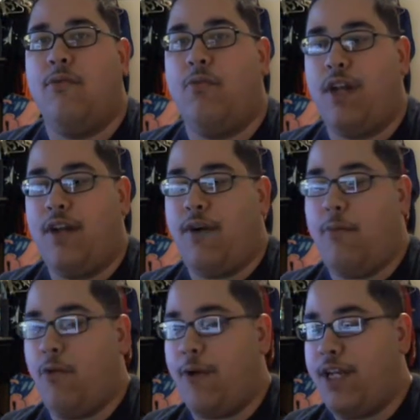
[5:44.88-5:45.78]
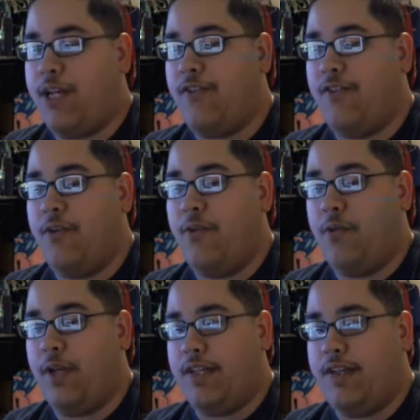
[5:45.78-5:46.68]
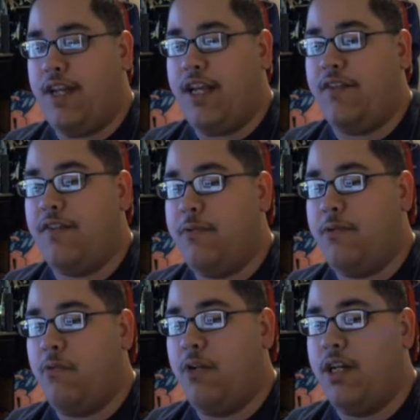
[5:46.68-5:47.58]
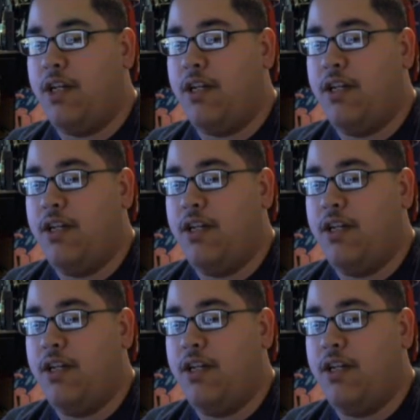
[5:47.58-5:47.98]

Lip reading: whenever I'm working. So like today is gonna be one.